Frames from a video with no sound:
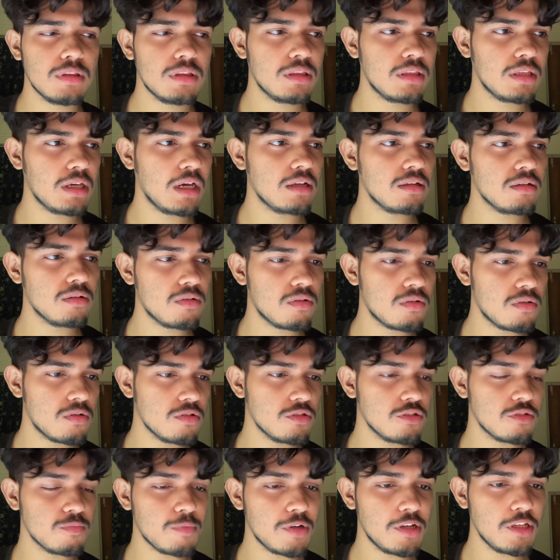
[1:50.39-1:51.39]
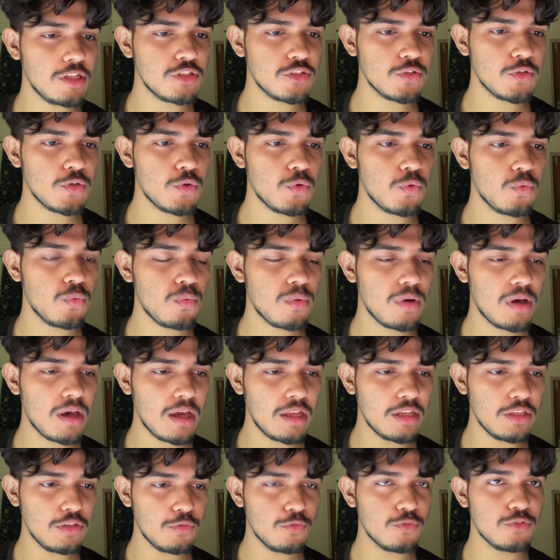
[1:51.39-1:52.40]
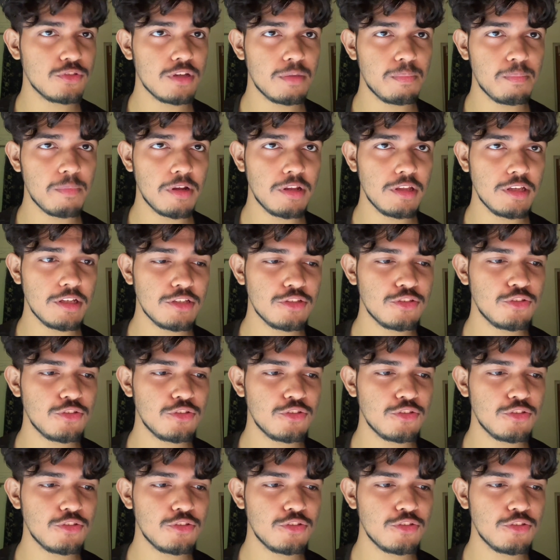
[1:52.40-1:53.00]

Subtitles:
that earns money to you and use that money